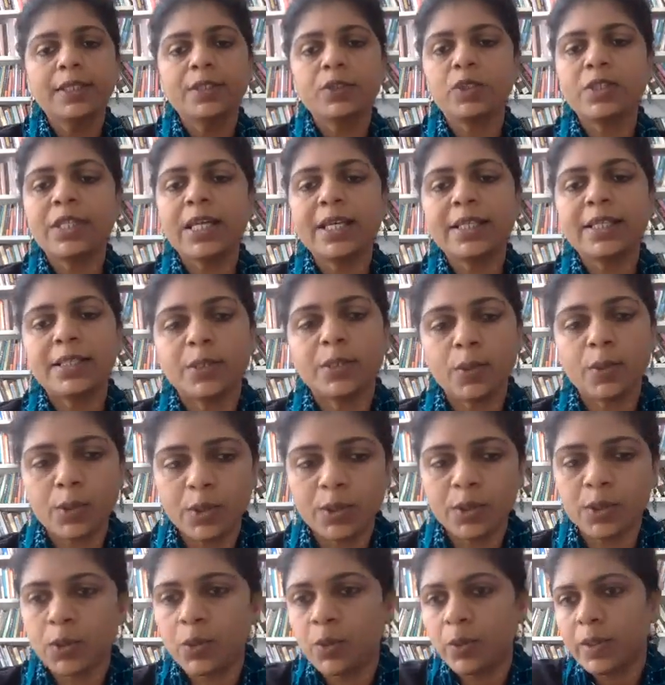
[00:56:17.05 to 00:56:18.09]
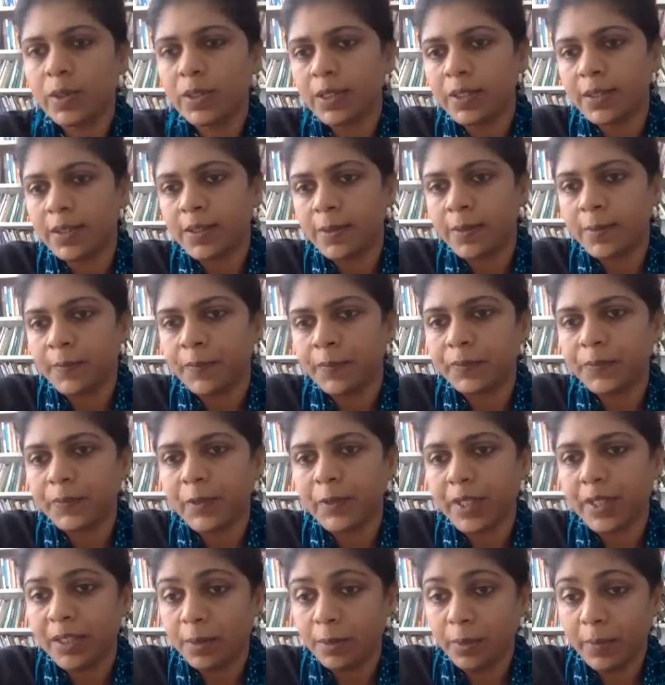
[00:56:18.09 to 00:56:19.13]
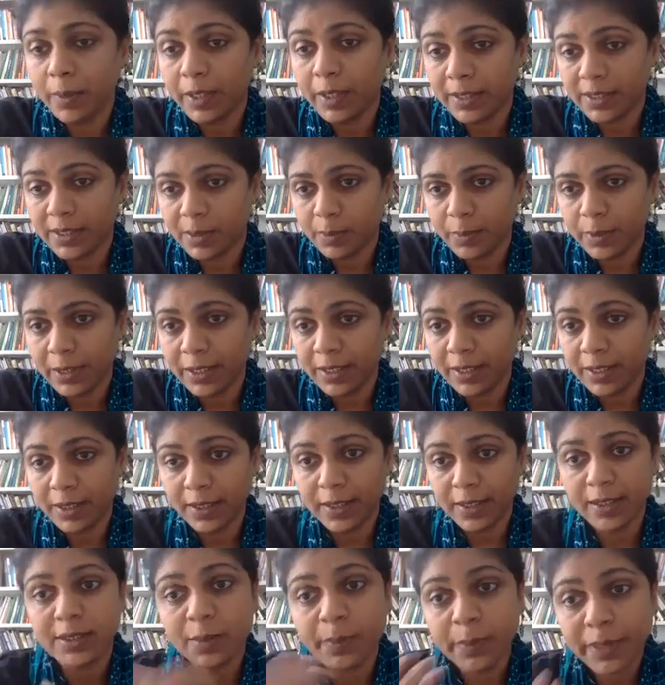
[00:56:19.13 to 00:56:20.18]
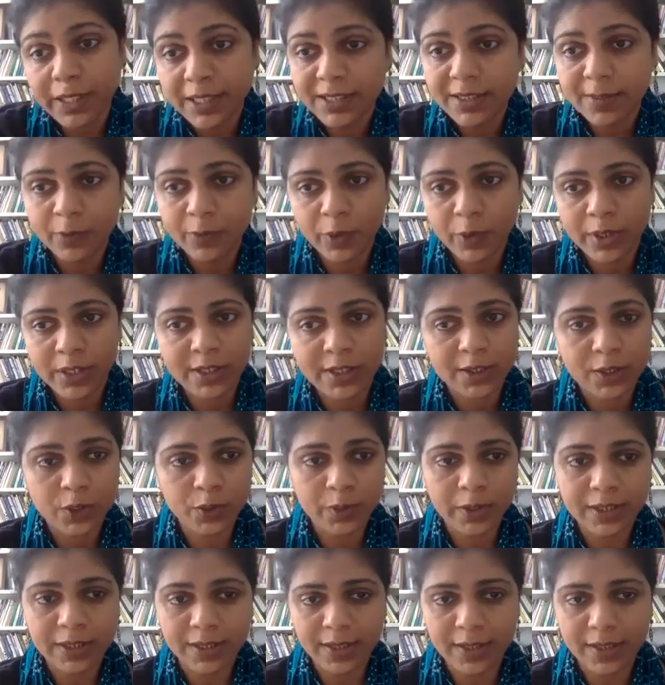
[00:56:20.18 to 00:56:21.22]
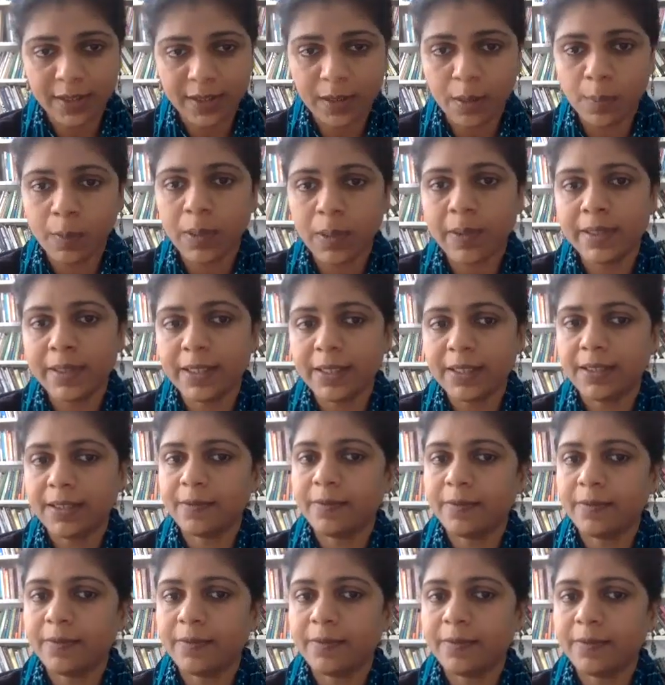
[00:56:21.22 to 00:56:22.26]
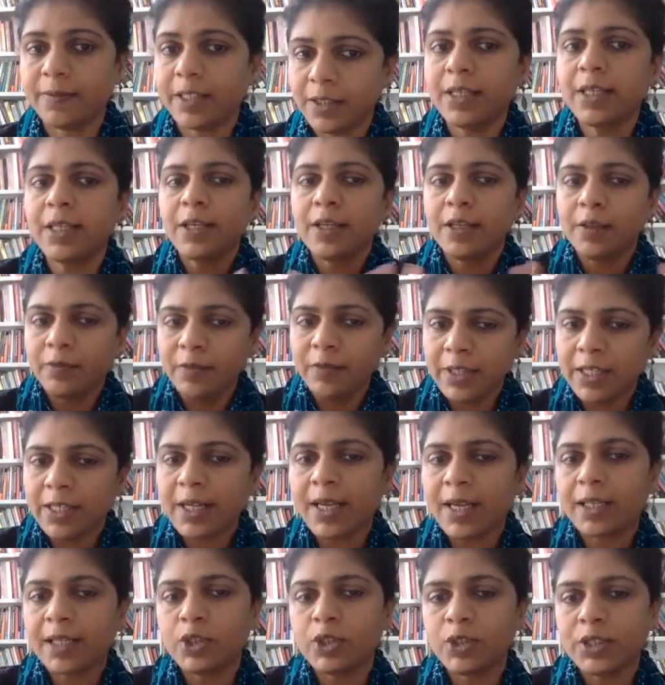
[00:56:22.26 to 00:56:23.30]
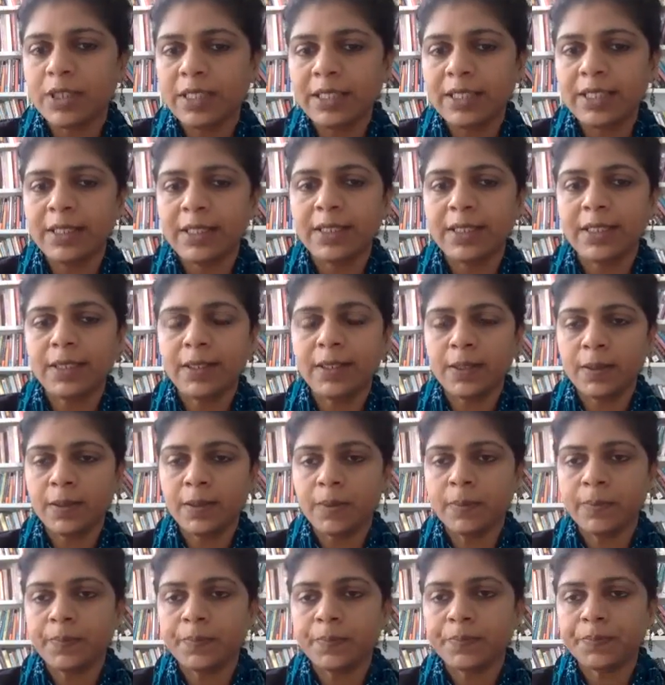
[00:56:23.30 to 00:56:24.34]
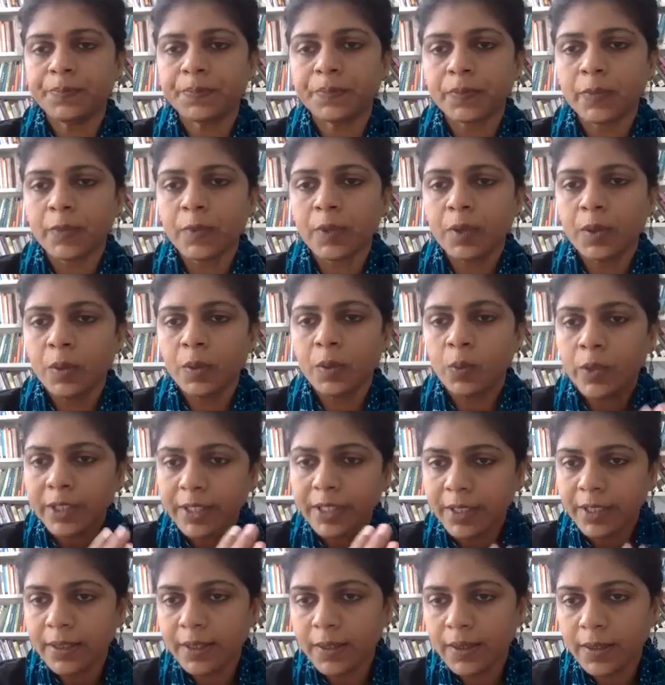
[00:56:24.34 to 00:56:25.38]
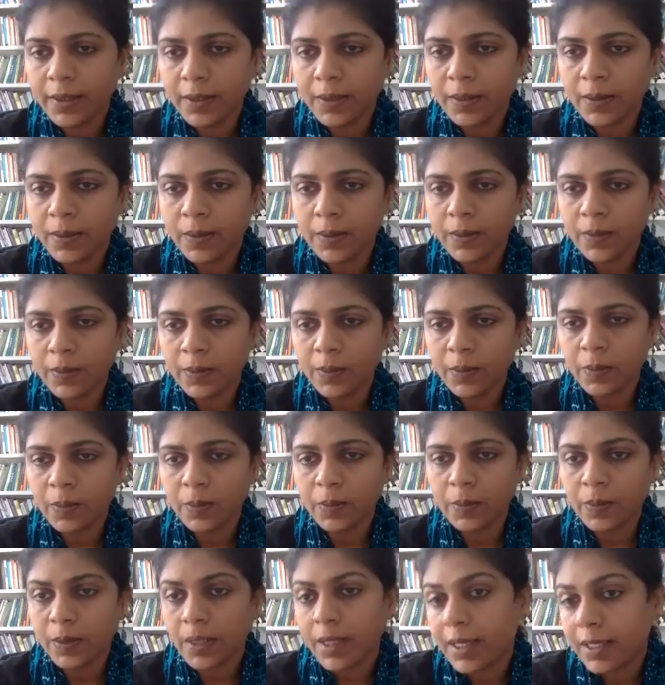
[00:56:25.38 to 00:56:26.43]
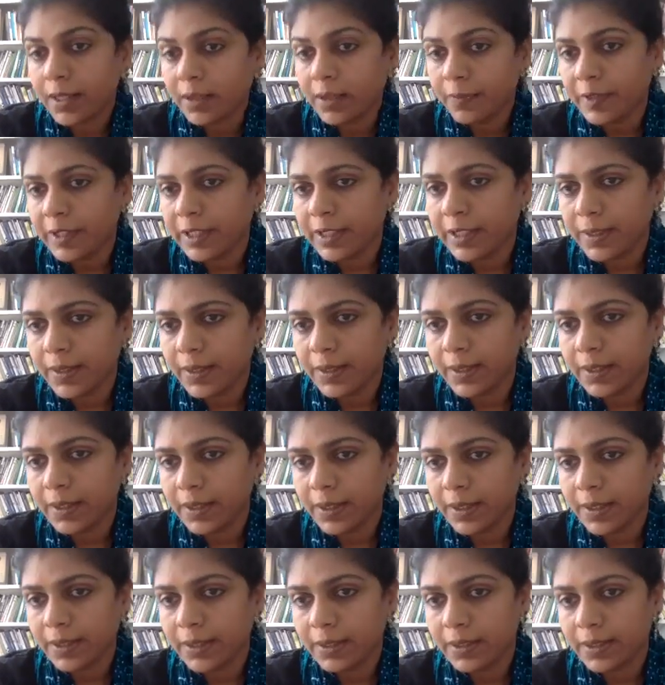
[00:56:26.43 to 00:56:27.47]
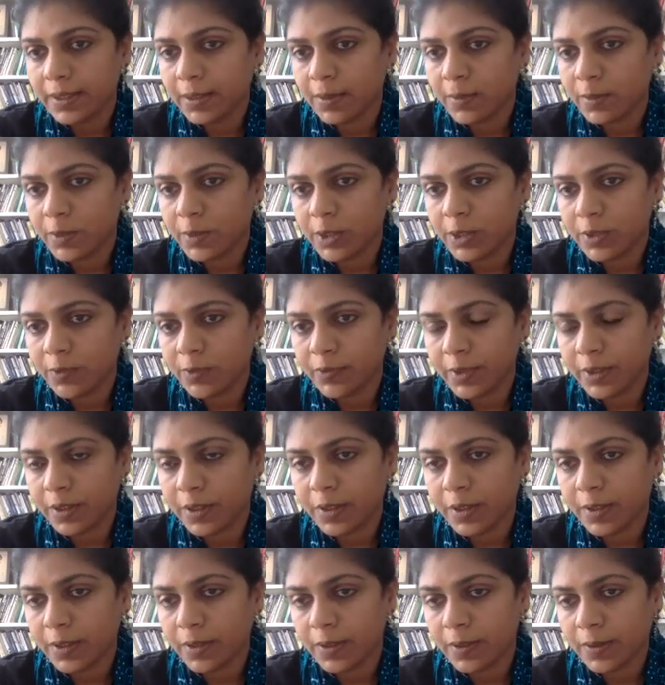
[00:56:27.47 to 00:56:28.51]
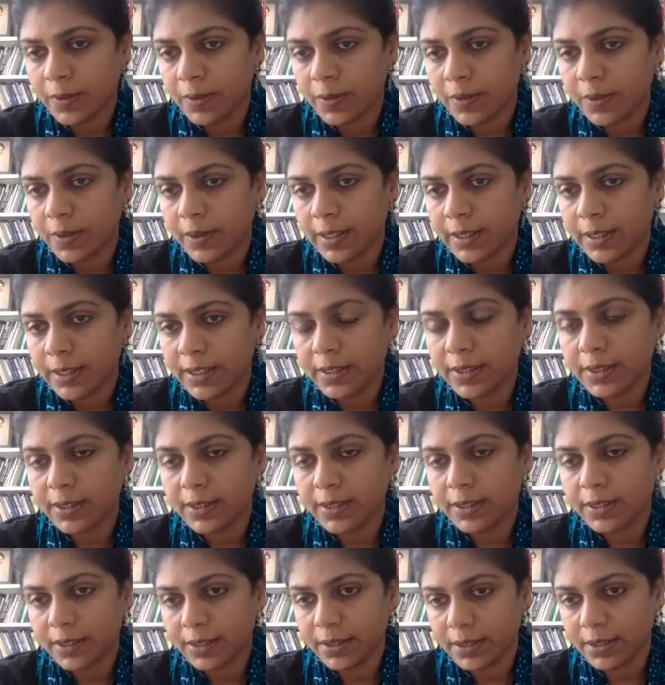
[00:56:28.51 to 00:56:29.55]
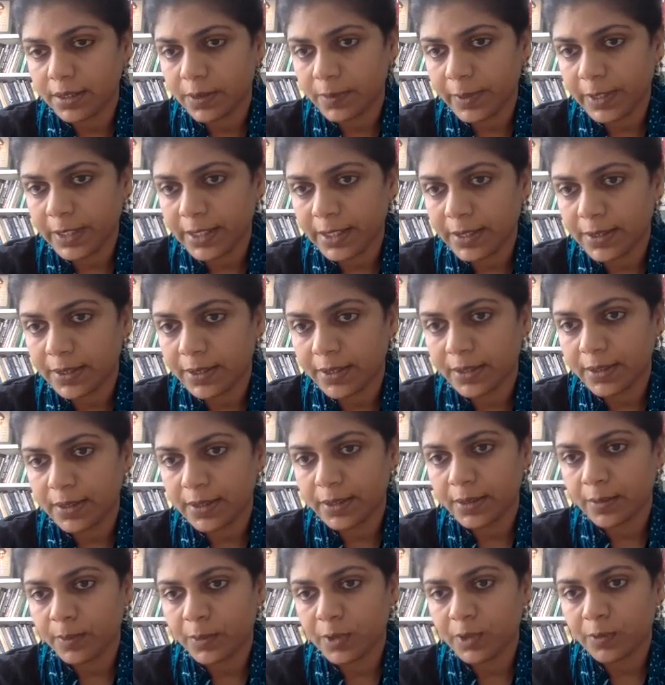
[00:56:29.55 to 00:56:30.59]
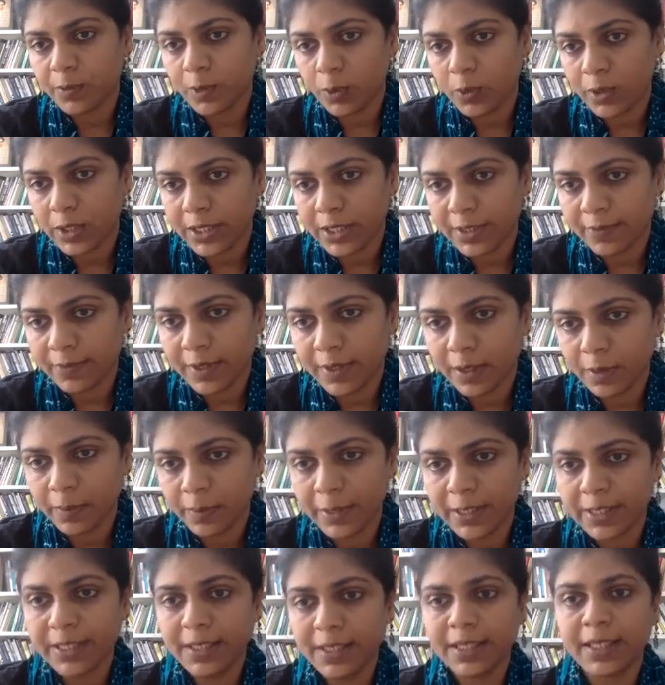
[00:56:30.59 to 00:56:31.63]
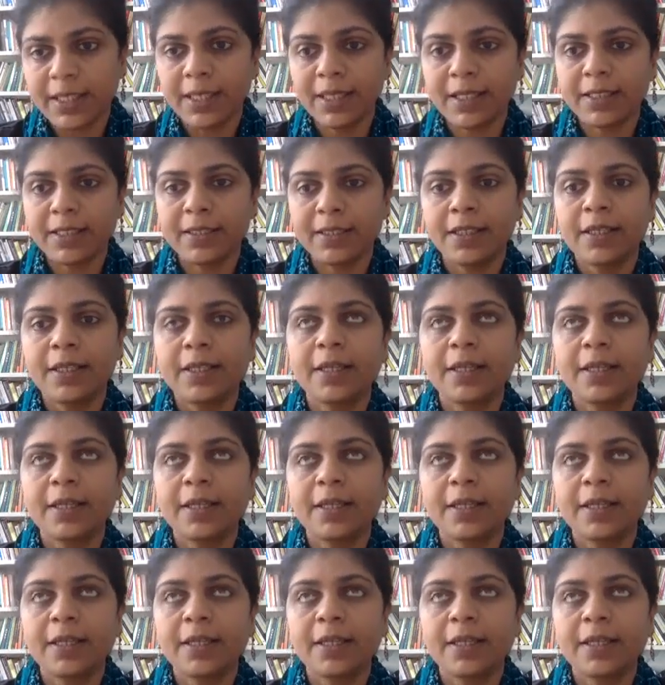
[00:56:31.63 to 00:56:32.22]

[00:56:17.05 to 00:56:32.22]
So that's also a space for us to rethink about it, whether we are actually working, are we in terms of an interesting space in terms of local development and